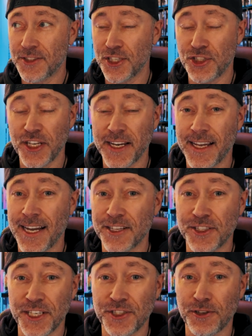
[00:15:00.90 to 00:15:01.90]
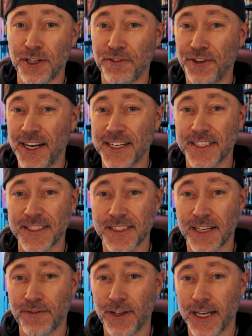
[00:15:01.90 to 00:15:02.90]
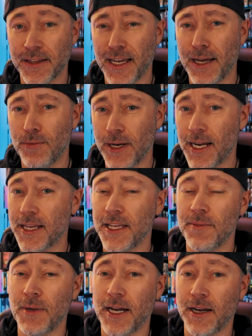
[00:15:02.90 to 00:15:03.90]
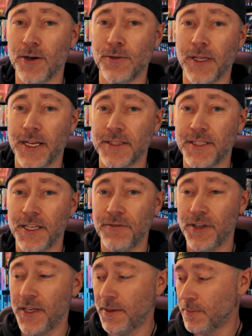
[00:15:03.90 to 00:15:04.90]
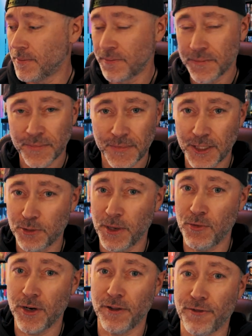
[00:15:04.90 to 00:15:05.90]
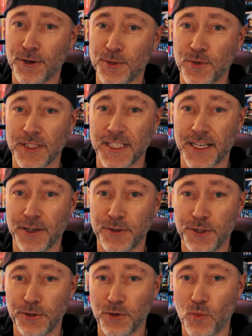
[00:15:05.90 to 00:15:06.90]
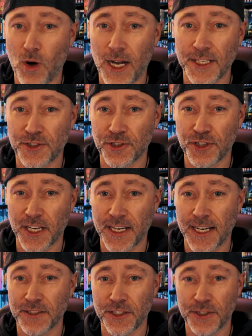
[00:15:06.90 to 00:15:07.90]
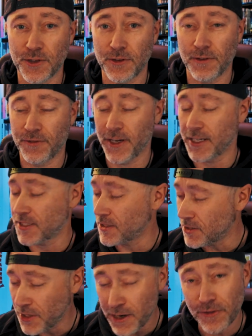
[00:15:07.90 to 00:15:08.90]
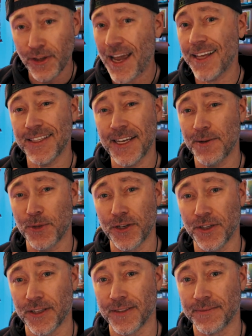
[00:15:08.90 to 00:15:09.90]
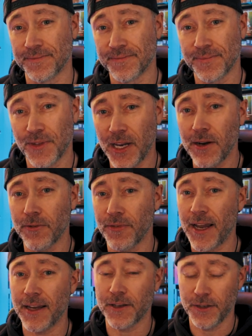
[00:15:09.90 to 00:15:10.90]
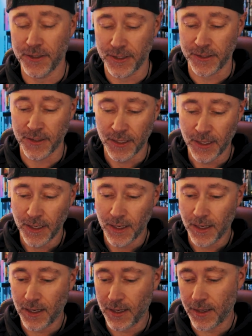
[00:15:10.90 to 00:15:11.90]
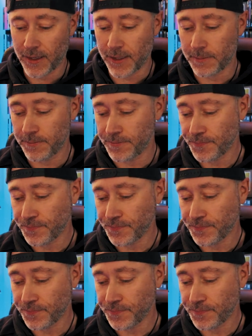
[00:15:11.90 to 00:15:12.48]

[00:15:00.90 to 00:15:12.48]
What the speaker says: check out digital effects and stuff like that when I get my OLED TV. This will be one of the first ones I go to watch to check out digital effects because they're that damn good. They're that good. And